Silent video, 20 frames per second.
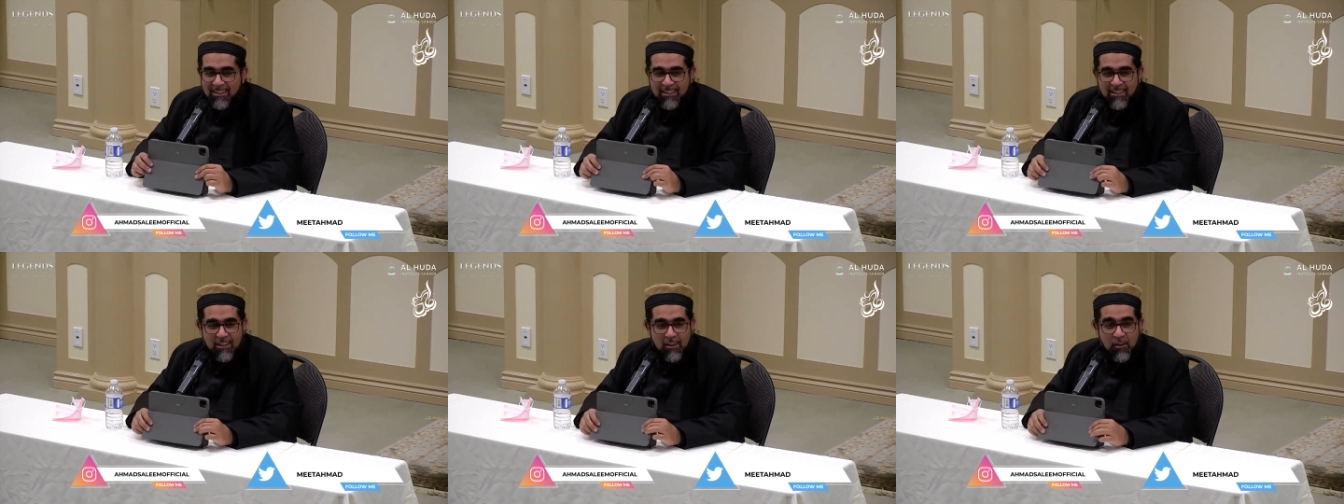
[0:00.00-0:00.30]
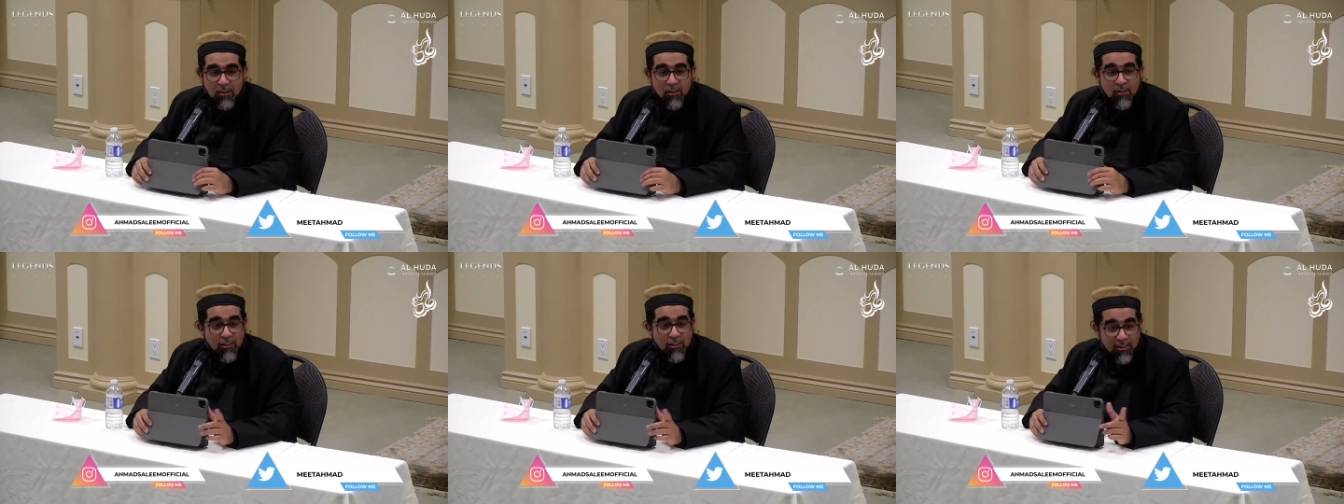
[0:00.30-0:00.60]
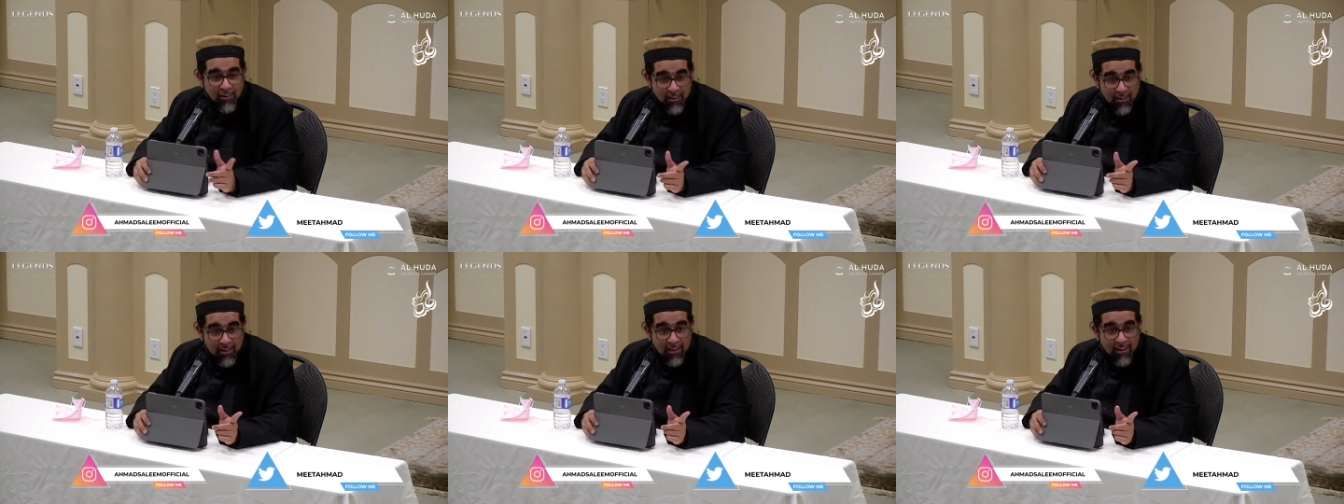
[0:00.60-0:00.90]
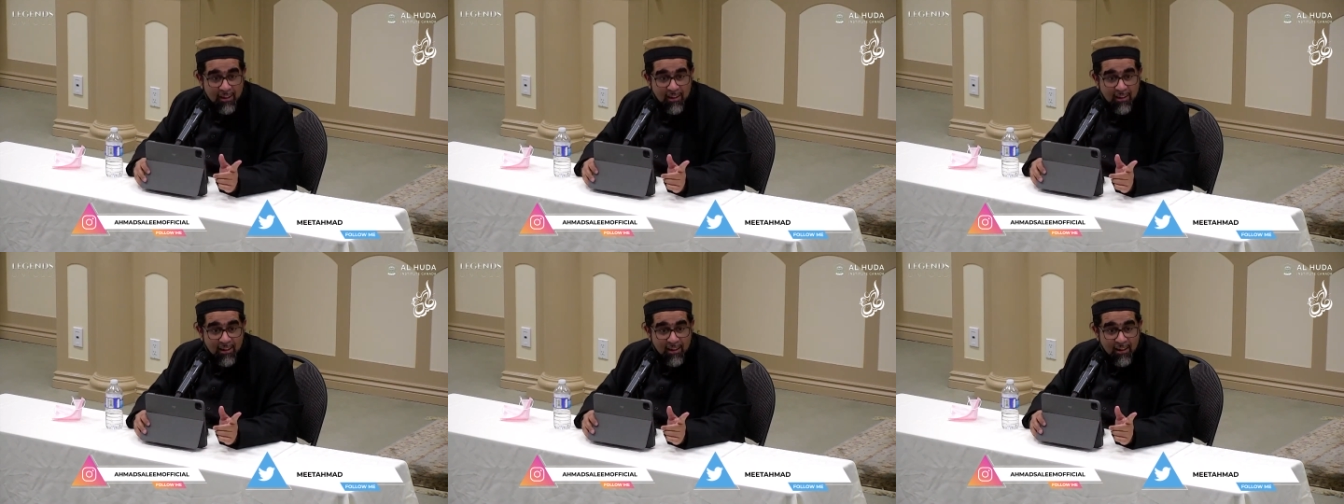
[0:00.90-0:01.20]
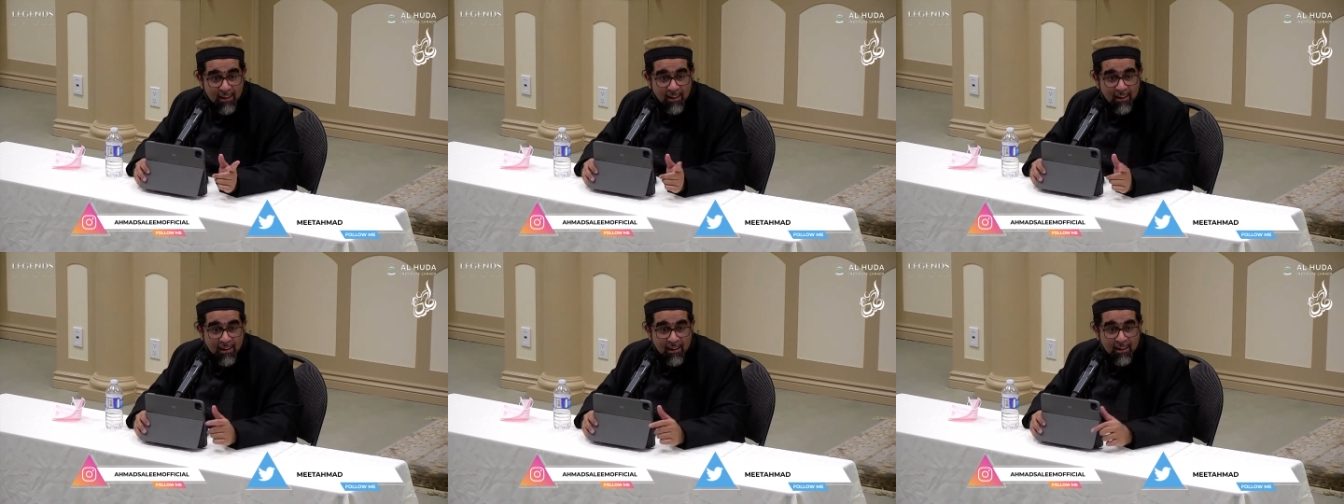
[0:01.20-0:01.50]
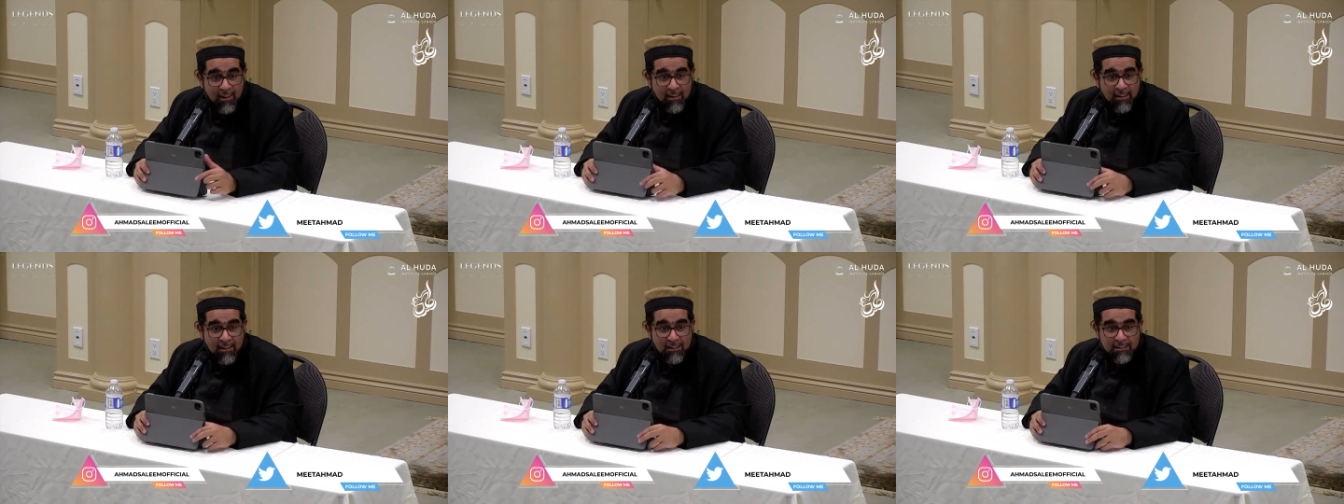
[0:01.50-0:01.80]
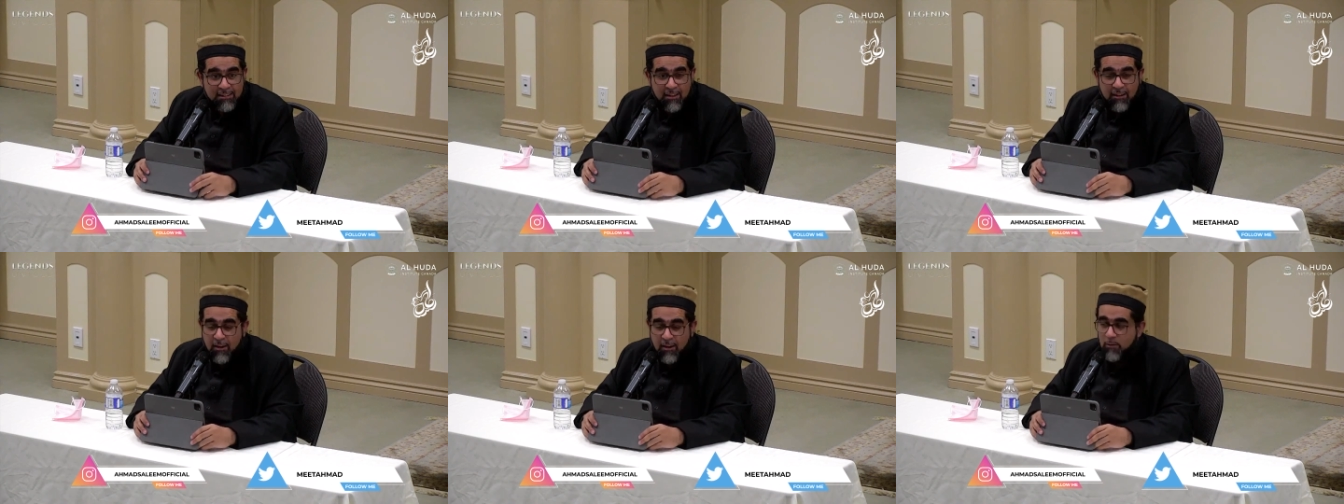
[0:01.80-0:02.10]
No.
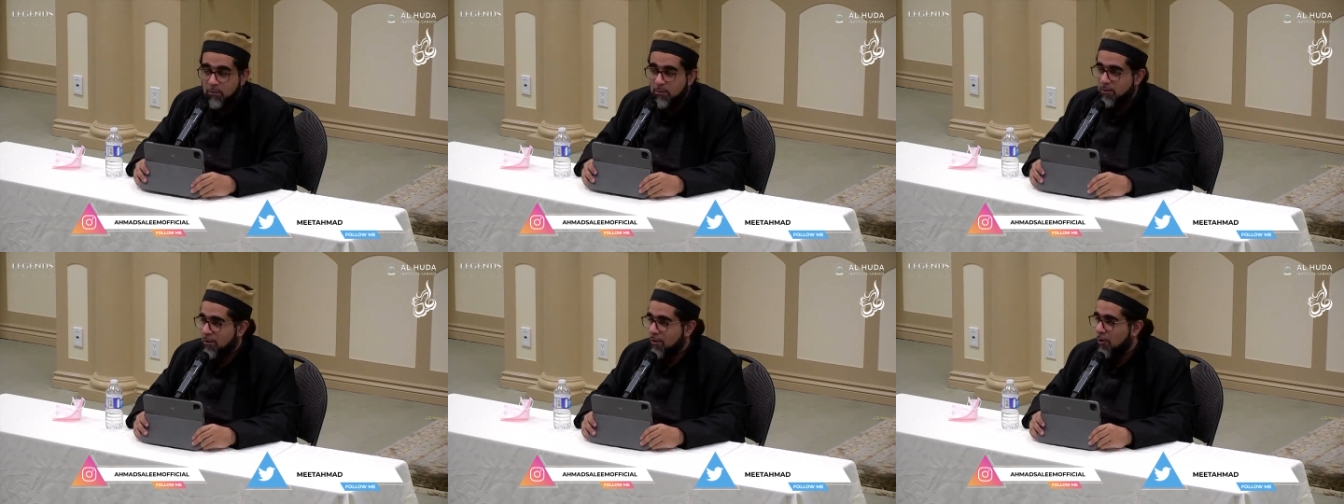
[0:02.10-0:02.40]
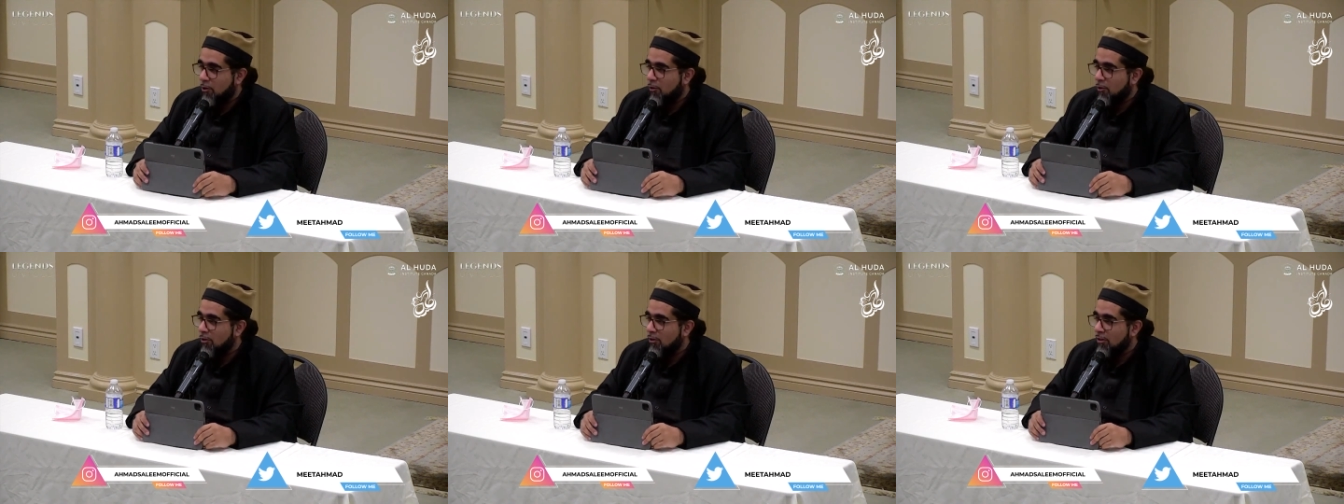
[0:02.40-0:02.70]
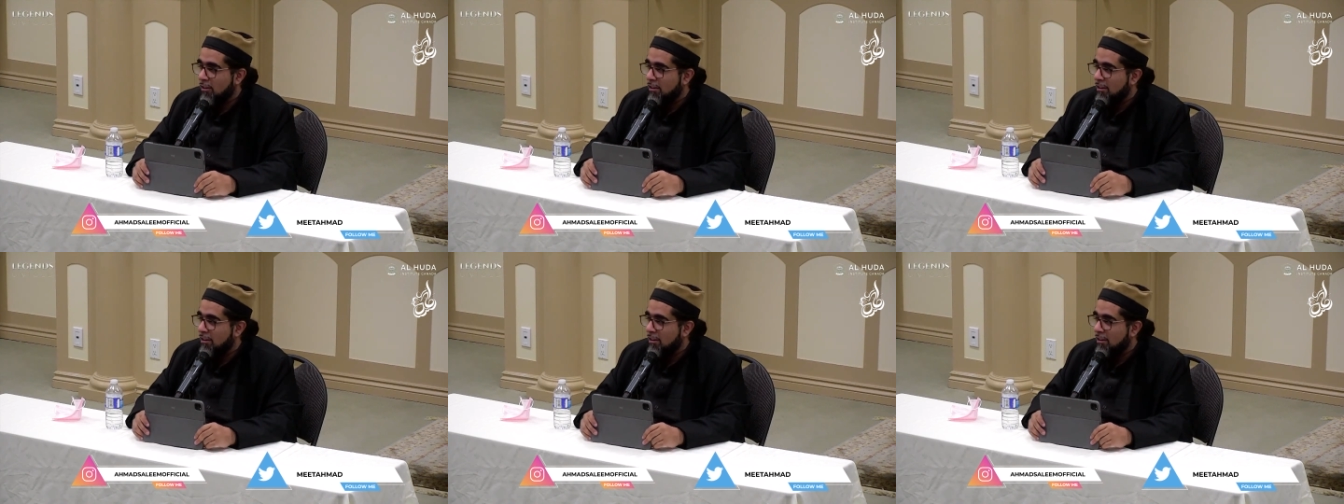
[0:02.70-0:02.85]
Dirhams, no.